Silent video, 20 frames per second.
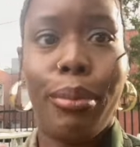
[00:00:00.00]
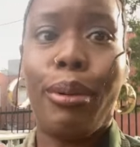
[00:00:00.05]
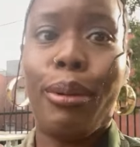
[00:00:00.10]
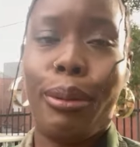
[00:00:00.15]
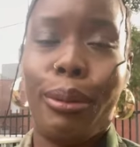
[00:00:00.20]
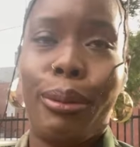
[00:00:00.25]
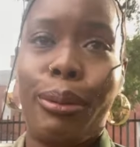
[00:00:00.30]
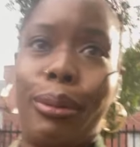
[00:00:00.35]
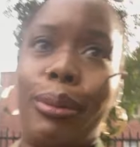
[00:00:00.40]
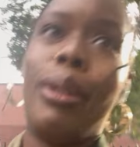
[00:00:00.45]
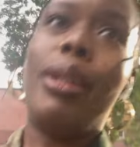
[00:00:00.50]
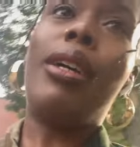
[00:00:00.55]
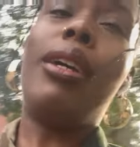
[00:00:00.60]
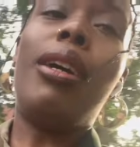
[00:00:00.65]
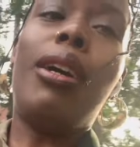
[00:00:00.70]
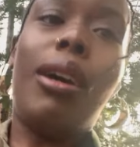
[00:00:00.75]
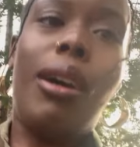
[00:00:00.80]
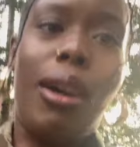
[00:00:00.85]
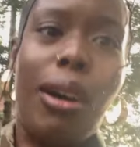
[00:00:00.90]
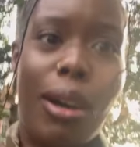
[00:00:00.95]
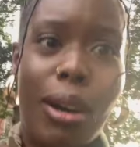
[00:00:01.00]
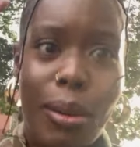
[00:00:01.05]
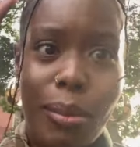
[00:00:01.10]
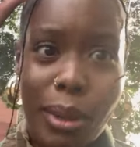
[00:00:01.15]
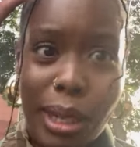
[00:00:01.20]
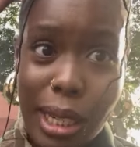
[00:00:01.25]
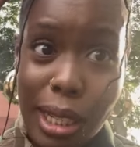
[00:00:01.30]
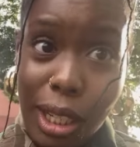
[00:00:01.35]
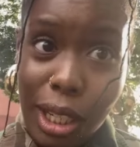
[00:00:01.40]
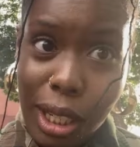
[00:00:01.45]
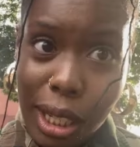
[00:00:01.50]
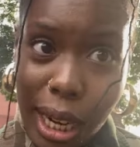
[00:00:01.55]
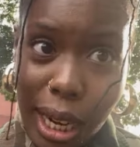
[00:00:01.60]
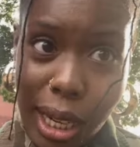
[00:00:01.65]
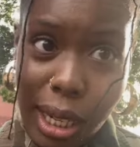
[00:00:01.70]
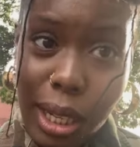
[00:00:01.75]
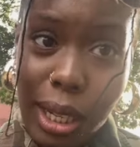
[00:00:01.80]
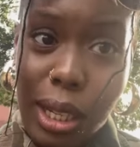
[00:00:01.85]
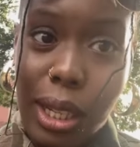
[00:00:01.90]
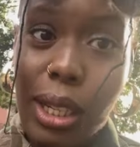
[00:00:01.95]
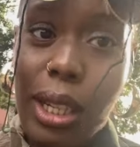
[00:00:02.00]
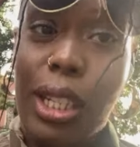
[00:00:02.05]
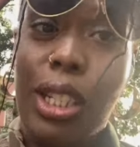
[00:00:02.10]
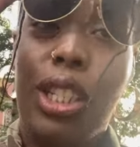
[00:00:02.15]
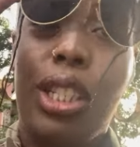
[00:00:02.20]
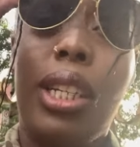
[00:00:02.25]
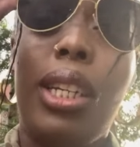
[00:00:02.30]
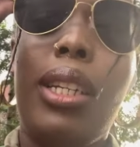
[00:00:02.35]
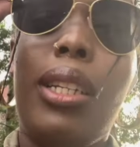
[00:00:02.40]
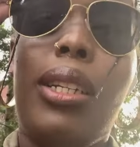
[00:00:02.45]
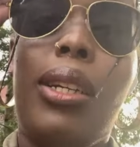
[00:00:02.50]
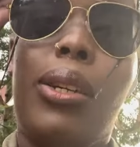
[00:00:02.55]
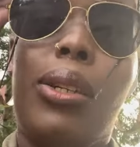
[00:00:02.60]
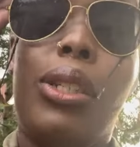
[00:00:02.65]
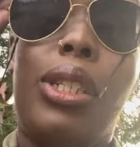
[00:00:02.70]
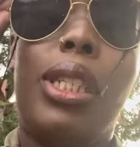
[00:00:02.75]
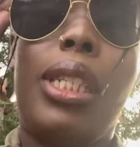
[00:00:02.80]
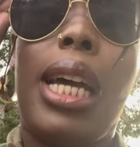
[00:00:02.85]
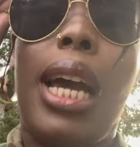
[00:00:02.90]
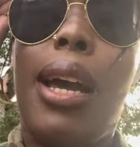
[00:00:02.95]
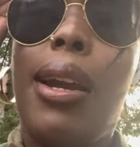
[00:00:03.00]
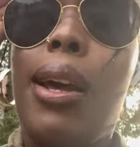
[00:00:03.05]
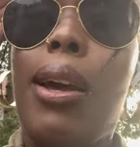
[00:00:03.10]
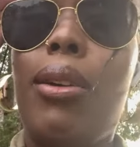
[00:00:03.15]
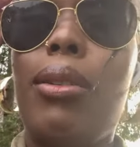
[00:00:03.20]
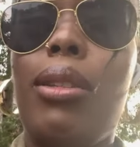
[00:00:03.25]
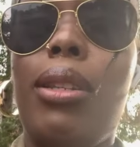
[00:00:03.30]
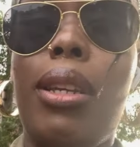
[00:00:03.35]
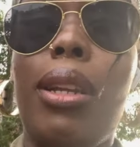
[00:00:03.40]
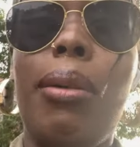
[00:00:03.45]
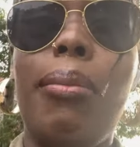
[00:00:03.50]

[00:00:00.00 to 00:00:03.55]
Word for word: Boo. These shades legit, yo. Shout out to the